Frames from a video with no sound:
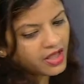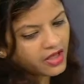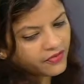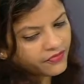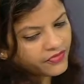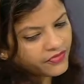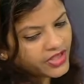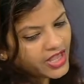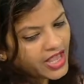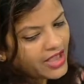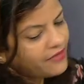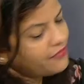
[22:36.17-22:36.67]
we
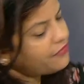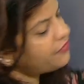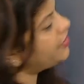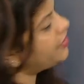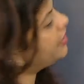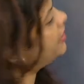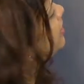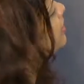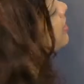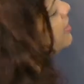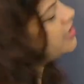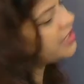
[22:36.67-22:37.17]
have
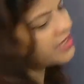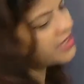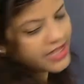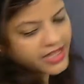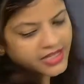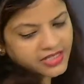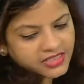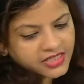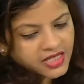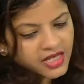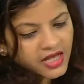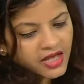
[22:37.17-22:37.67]
written
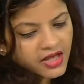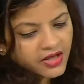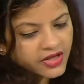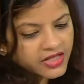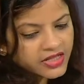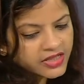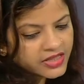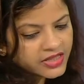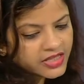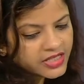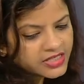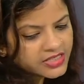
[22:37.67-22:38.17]
yes. In
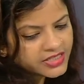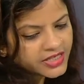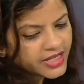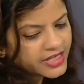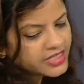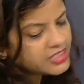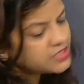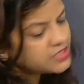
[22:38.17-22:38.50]
this case,